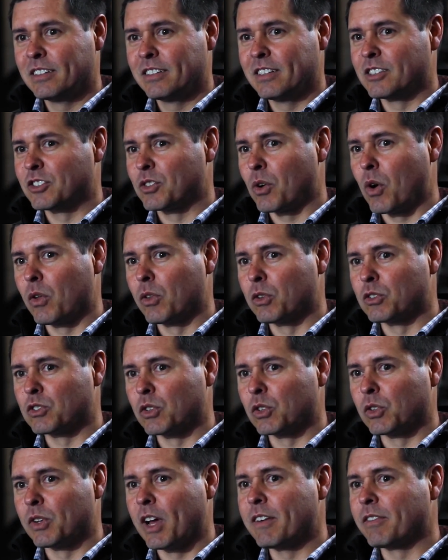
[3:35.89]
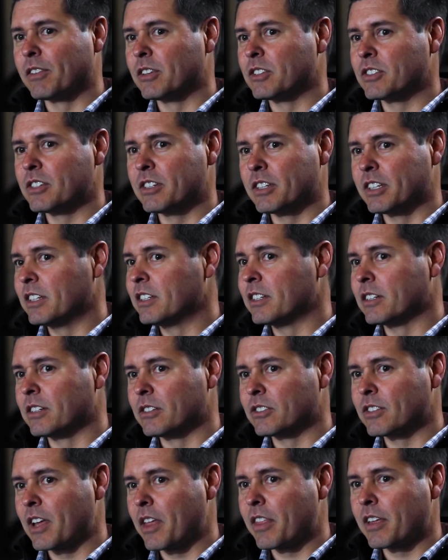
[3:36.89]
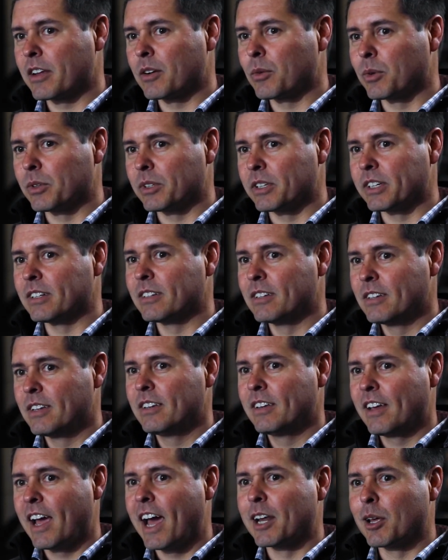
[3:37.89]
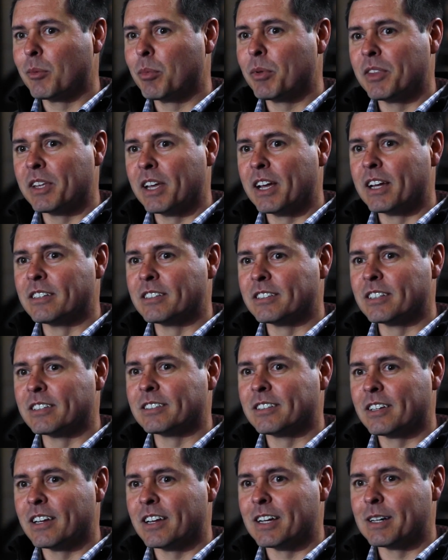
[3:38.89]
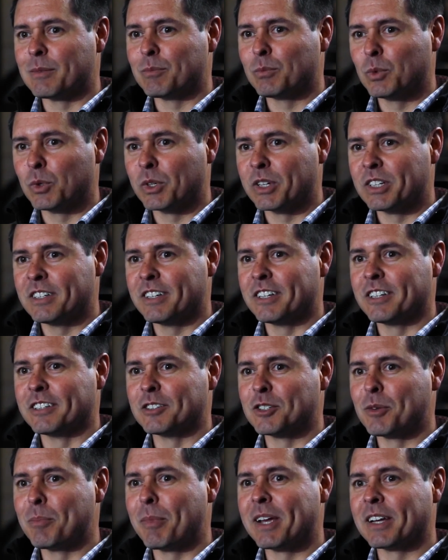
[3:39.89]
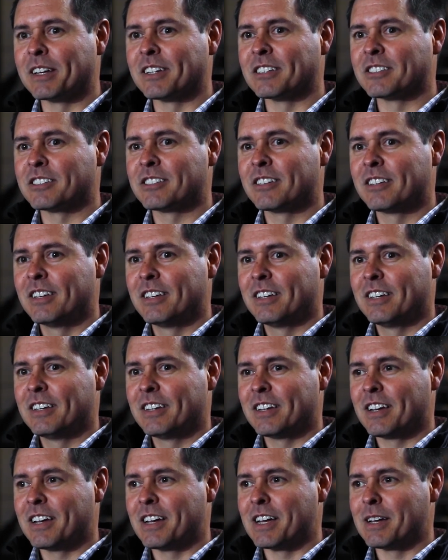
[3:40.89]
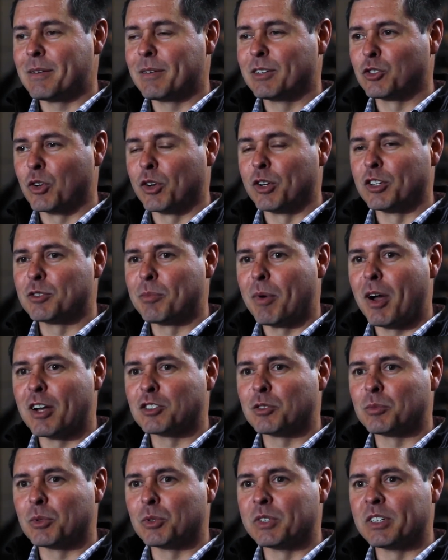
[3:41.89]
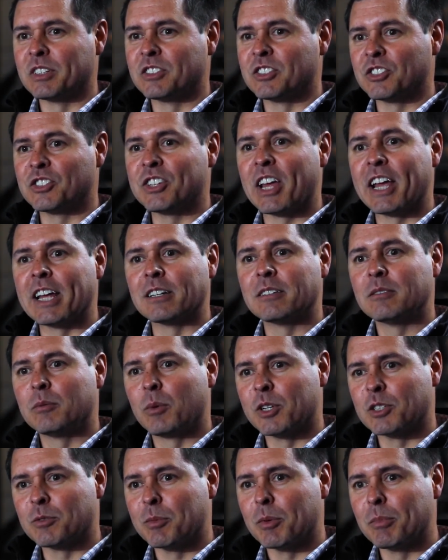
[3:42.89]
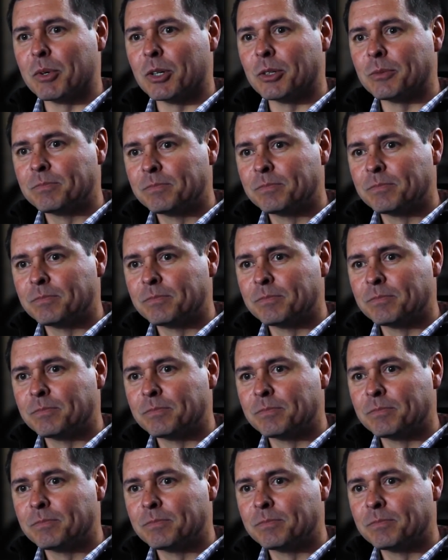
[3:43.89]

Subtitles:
And so all those little efforts and details, I think, really add up in the end and will continue to make us as green as possible and sustain what has been built.